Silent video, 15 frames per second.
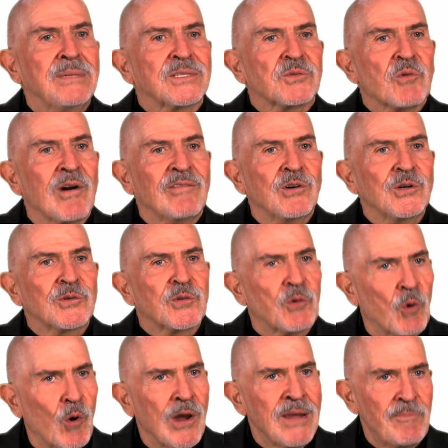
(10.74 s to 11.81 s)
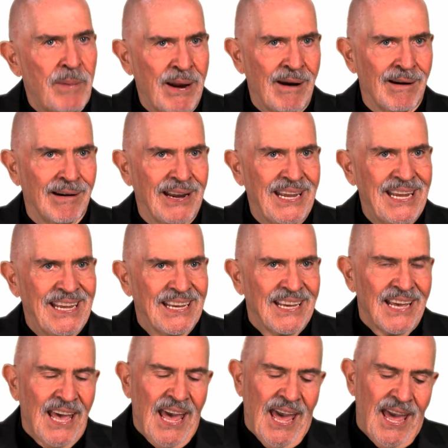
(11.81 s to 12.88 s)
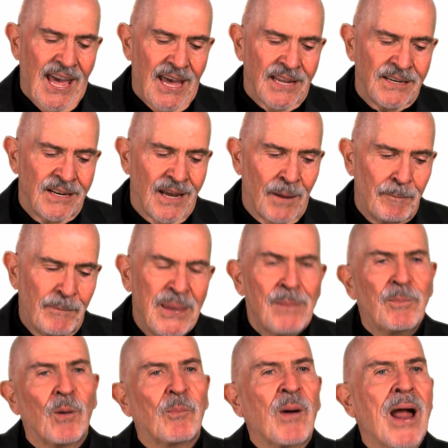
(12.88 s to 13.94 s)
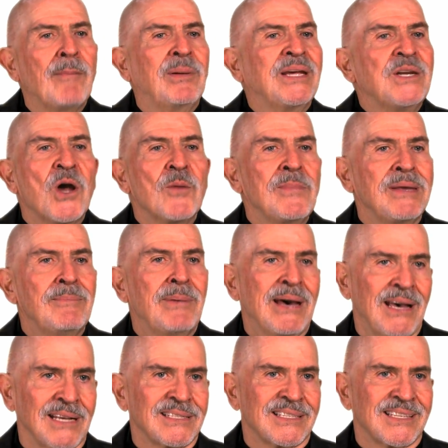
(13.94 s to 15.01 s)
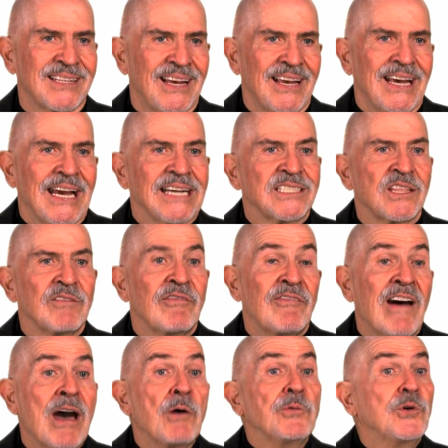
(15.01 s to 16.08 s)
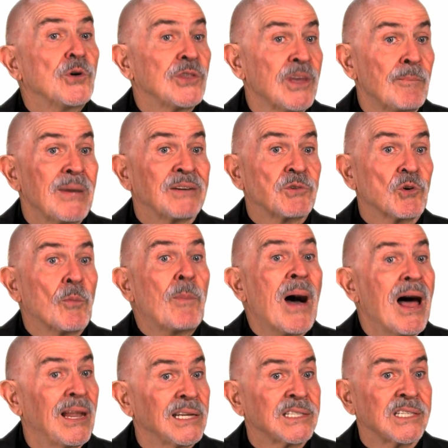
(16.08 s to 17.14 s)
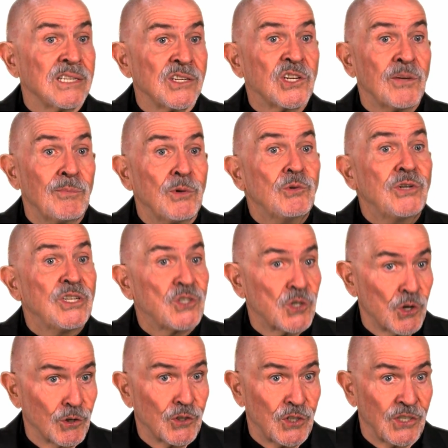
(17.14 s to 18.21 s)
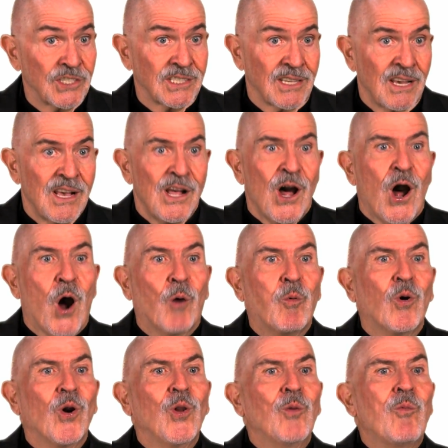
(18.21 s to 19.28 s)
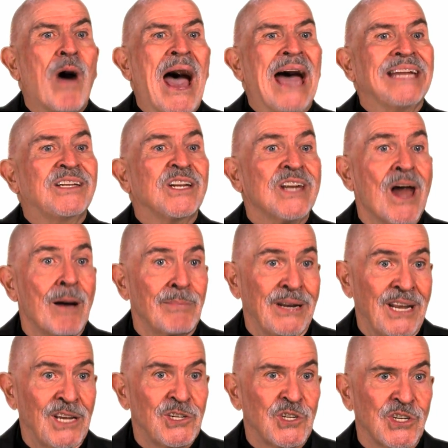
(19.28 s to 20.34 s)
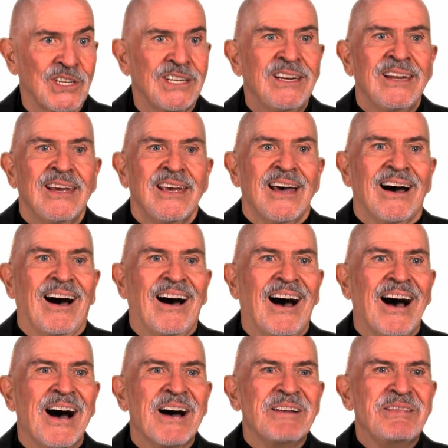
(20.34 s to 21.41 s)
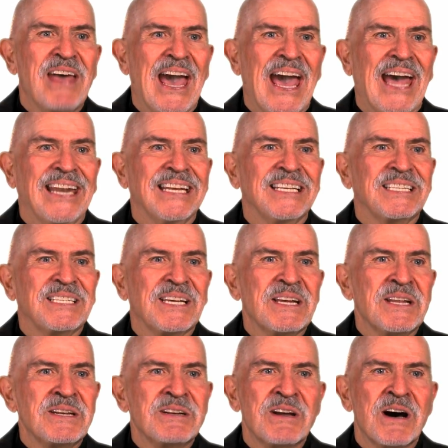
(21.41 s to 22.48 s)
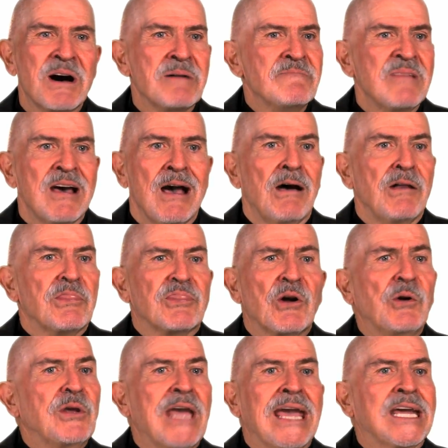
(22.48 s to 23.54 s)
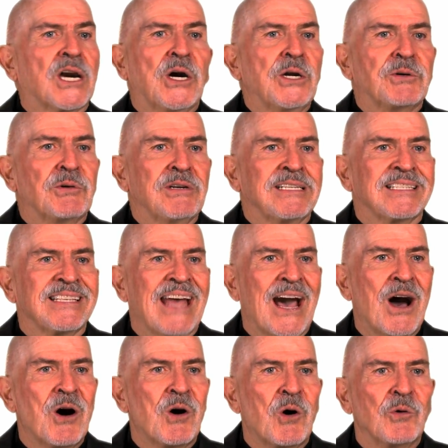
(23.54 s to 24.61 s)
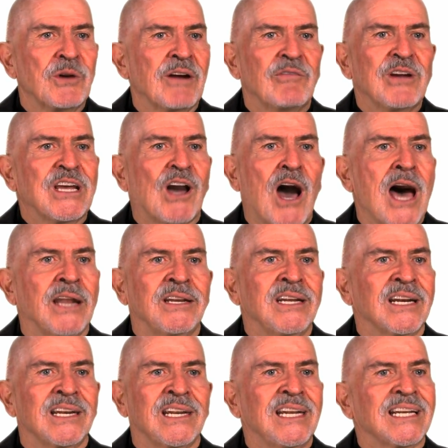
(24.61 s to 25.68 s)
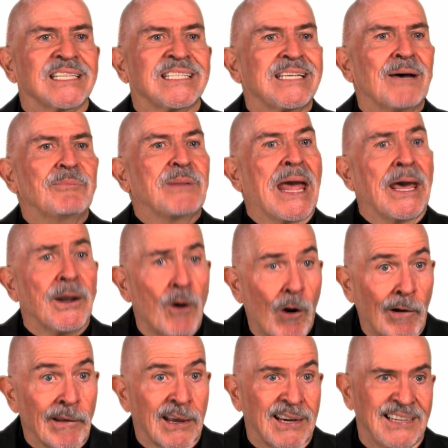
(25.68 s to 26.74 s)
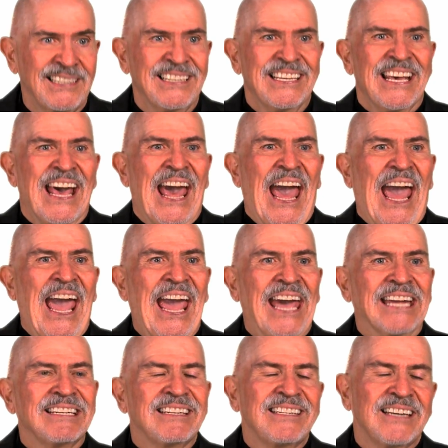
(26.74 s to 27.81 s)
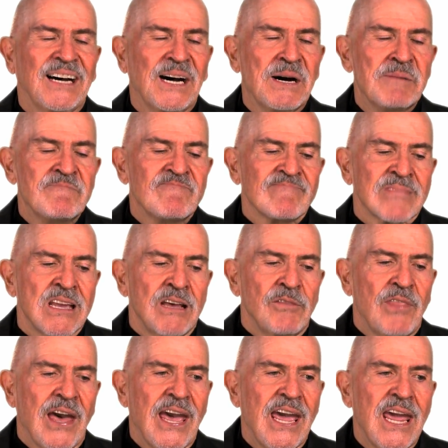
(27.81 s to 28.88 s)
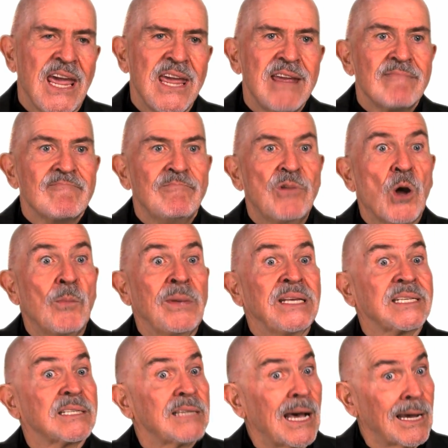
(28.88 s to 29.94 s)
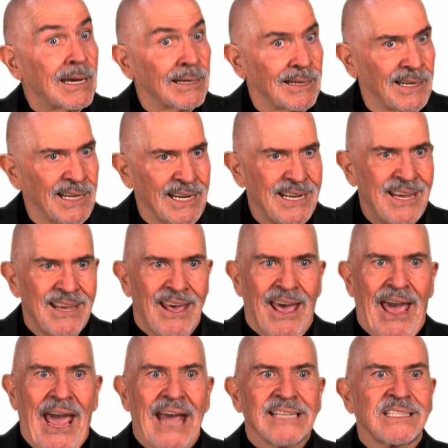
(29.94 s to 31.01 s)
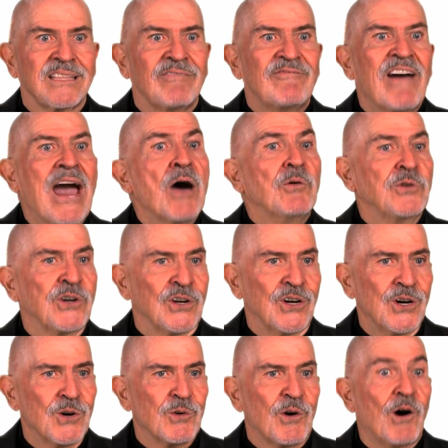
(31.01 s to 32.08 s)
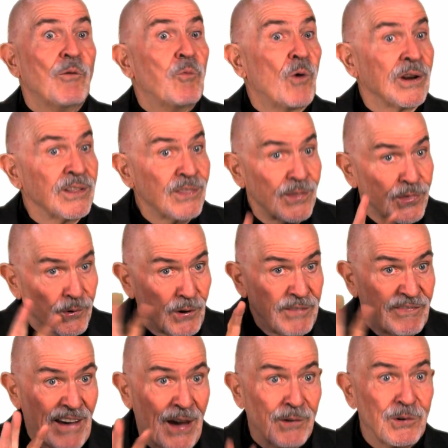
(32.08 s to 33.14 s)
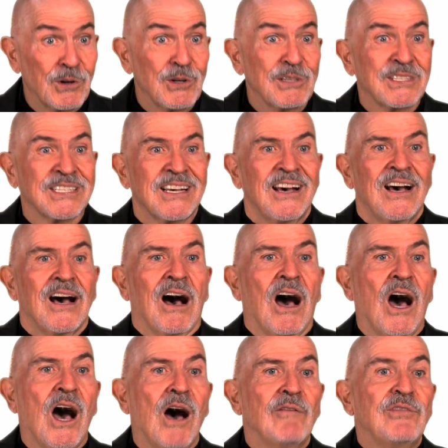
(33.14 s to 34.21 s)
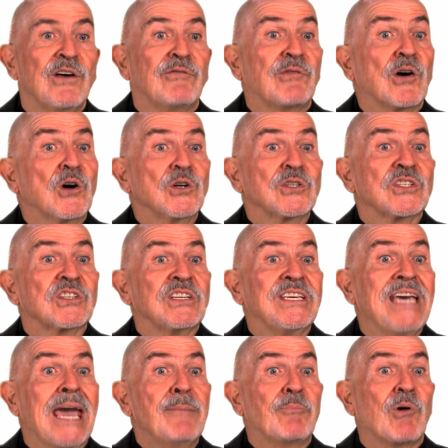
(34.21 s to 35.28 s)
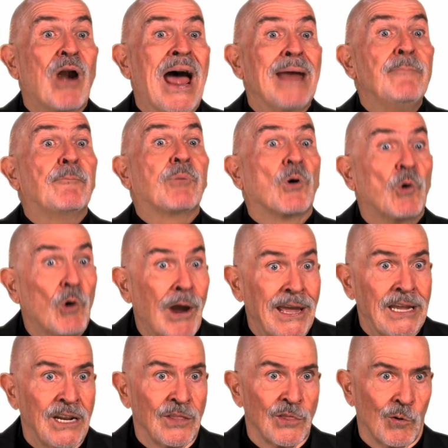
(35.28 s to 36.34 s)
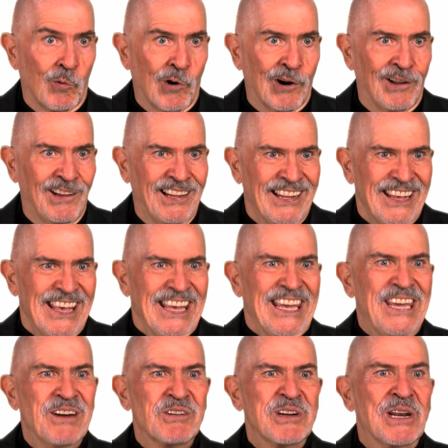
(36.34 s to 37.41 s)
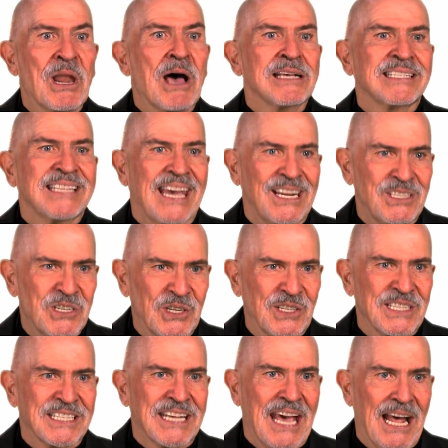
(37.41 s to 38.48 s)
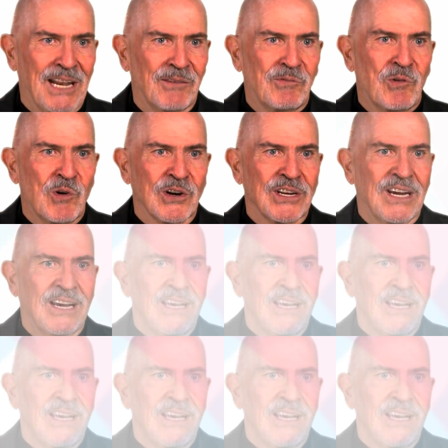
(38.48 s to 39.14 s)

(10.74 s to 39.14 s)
is Reverend Troy Perry, and people probably know me best as the founder of the Metropolitan Community Churches, a worldwide denomination that is in 38 countries now on every continent except Antarctica. And they know me secondly as the founder, or one of the three founders, of the first gay pride parade in the world here in Los Angeles, California.